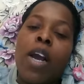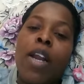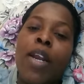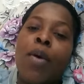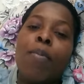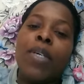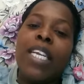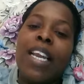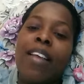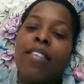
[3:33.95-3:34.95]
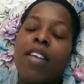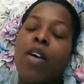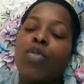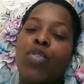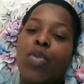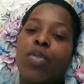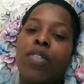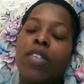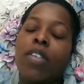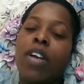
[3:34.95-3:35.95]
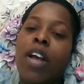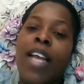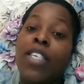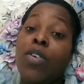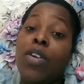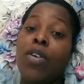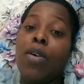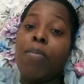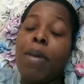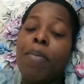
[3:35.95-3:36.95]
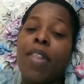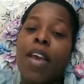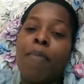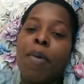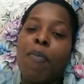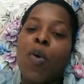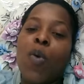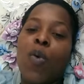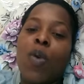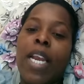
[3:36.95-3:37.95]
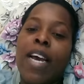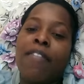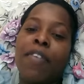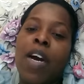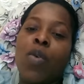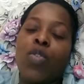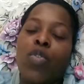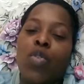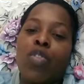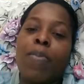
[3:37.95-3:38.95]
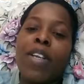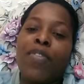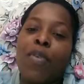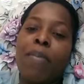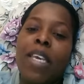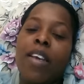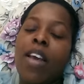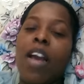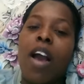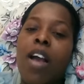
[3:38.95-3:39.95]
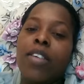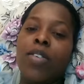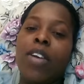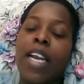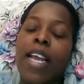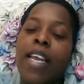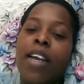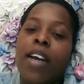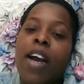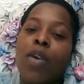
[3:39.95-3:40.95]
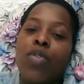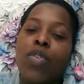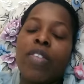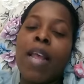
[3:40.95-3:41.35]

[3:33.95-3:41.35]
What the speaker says: Nobody likes house chores. I don't know, maybe there are people who love house chores, but for me, I don't like house chores.